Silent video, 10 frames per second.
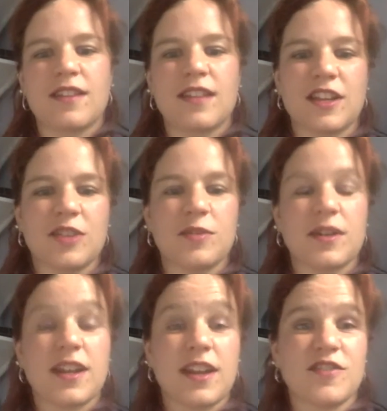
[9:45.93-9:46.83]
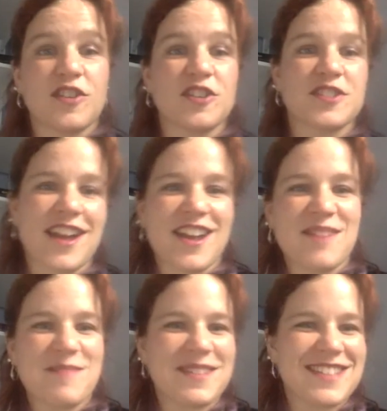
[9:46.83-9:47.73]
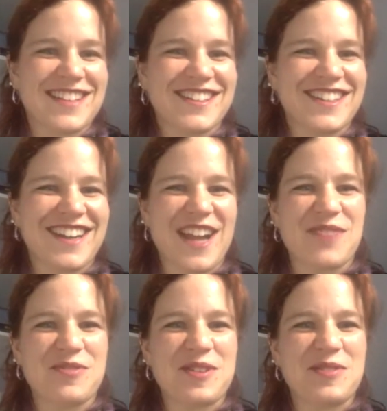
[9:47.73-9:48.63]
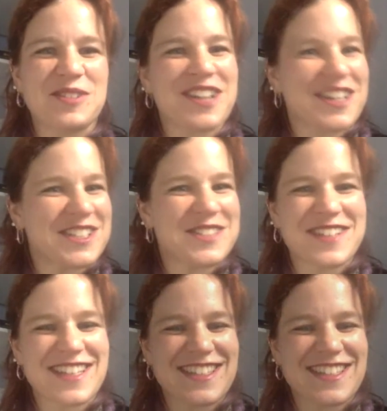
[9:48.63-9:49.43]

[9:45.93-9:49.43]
Thank you again for your time, Taylor, and we will talk to you again